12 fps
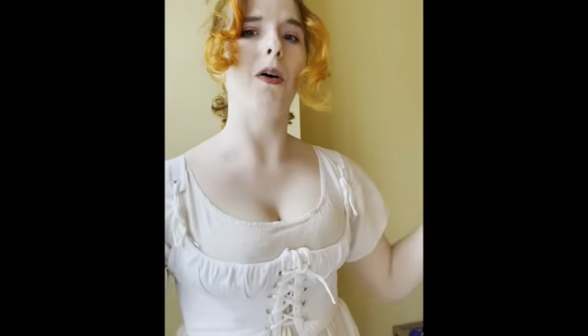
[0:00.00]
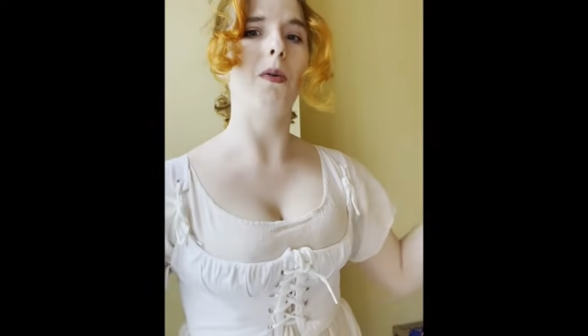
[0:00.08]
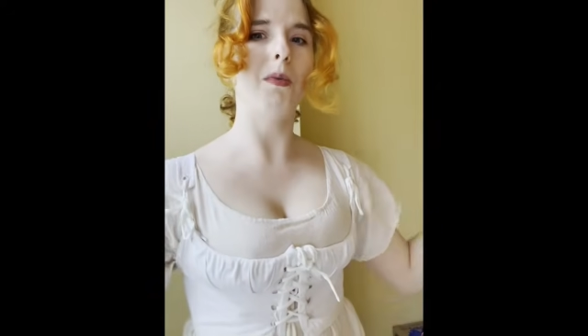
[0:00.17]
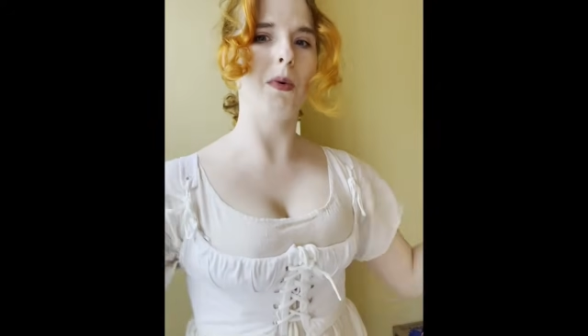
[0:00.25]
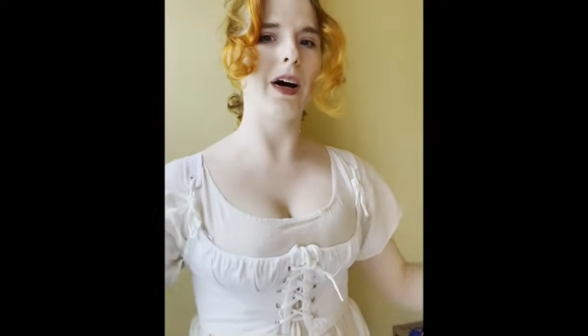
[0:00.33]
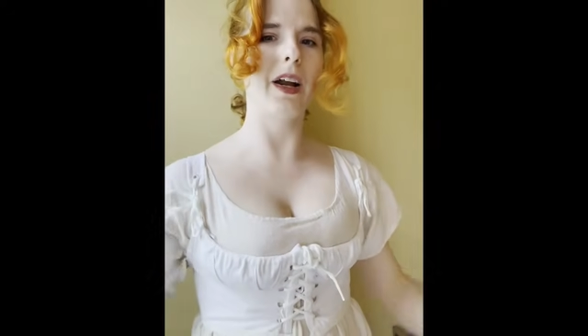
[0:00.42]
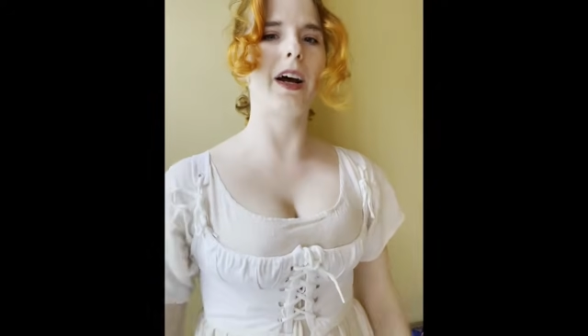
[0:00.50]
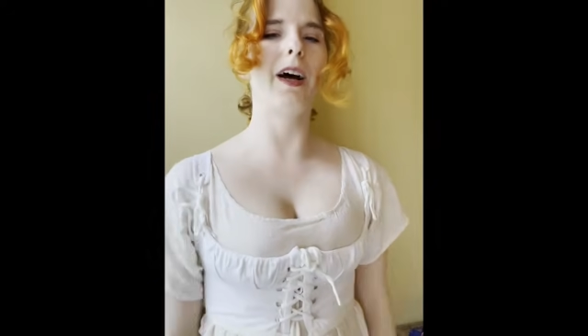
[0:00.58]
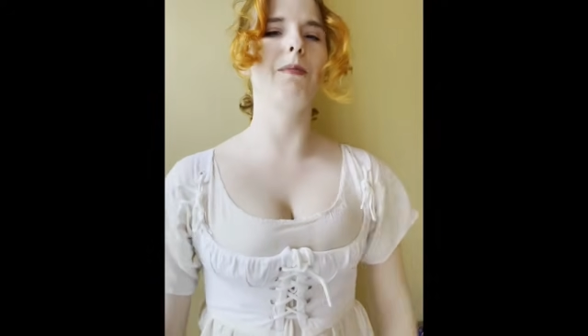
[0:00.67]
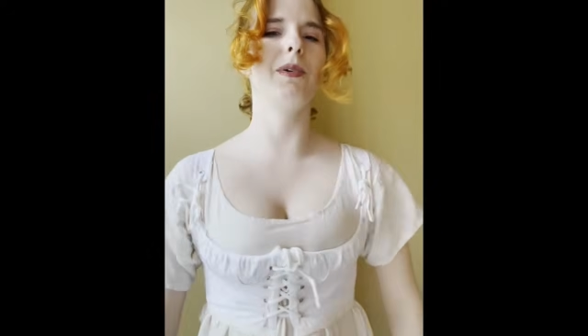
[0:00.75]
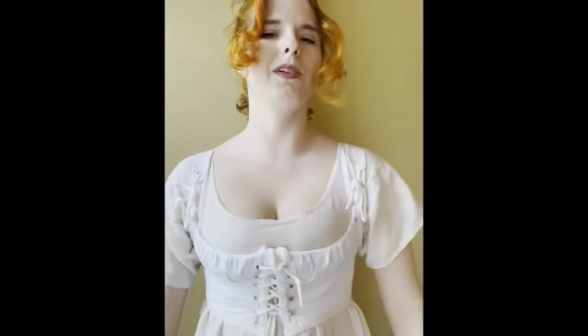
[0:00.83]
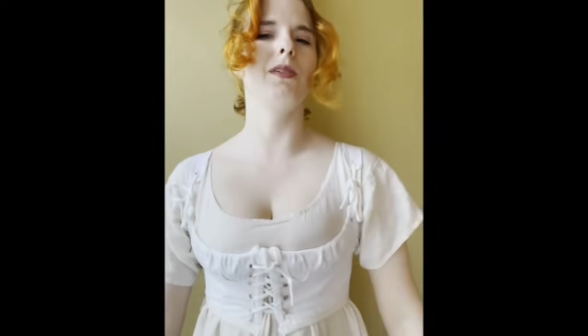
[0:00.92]
what
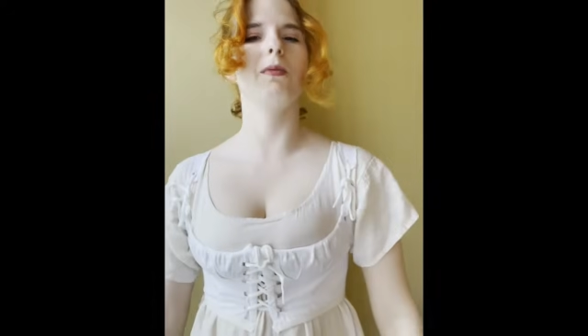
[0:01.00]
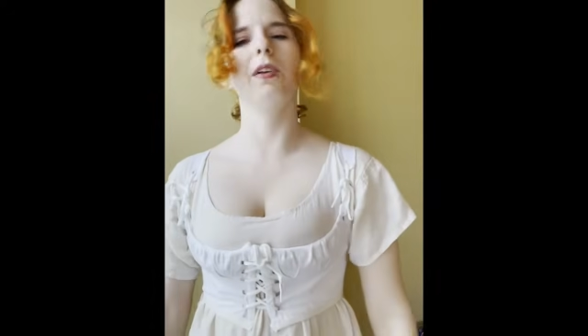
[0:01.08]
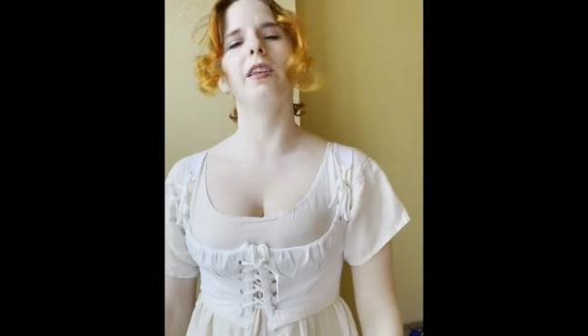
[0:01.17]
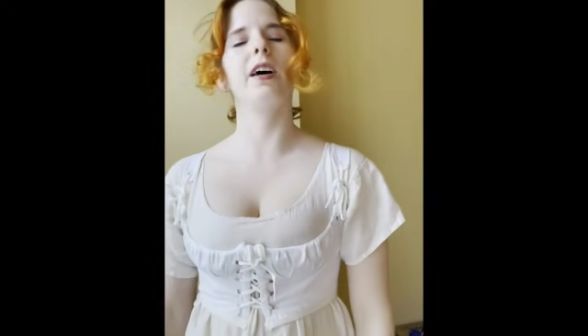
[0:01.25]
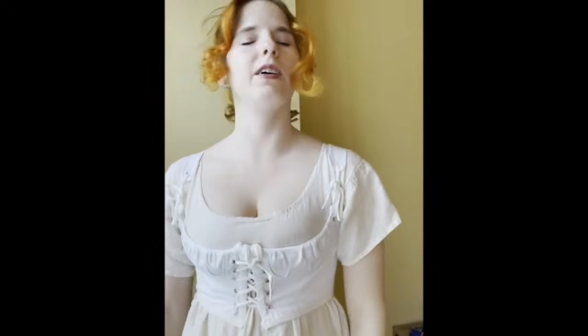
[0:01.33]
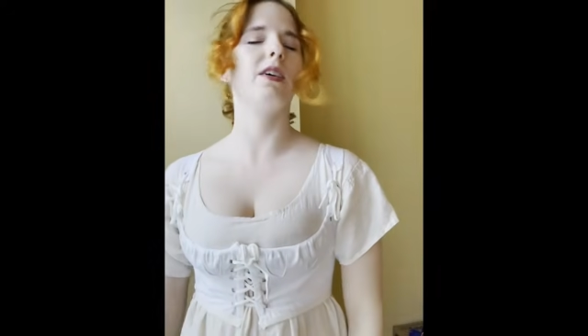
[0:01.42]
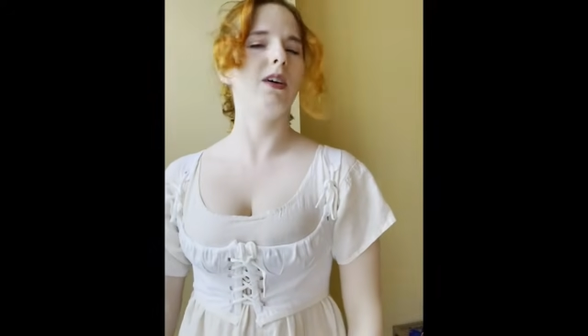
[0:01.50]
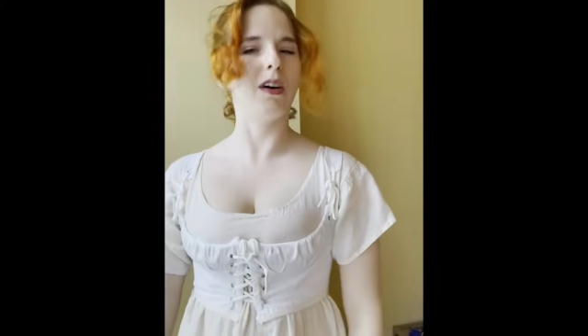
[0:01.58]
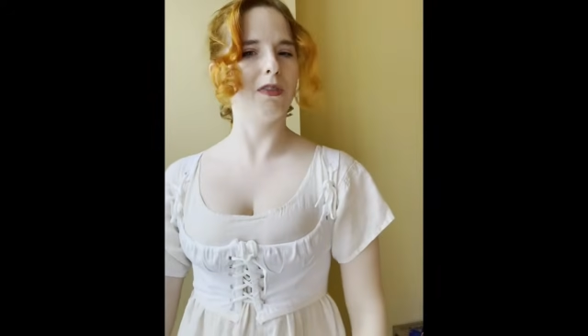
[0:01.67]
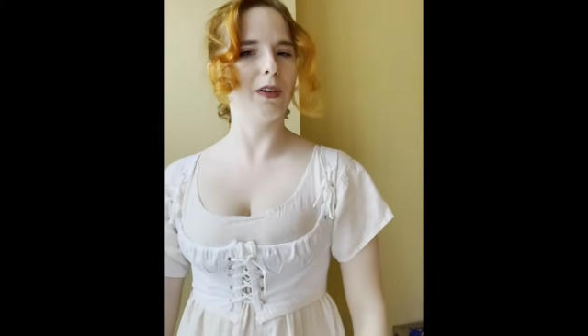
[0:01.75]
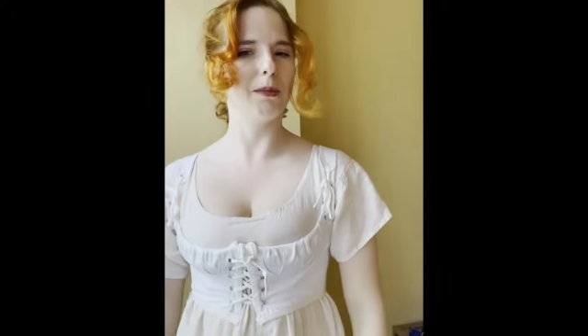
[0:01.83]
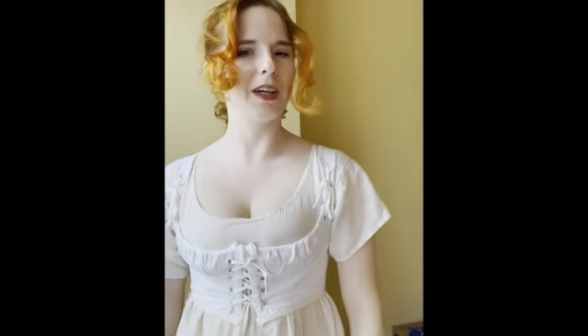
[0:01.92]
happened with that
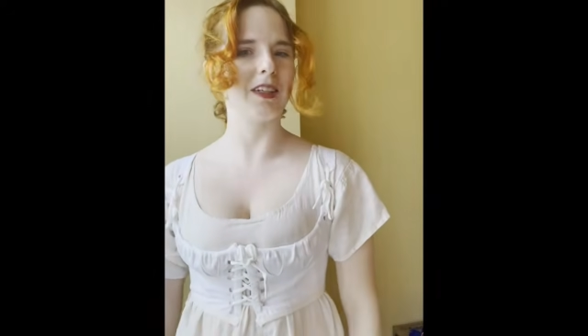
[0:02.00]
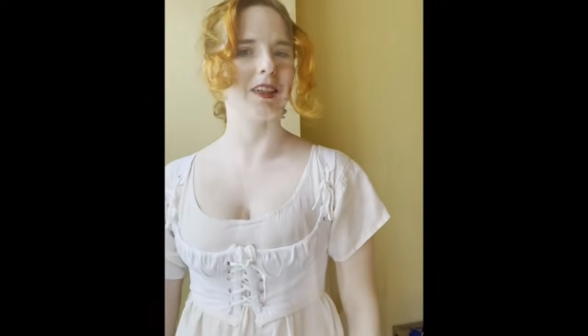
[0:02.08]
awful messed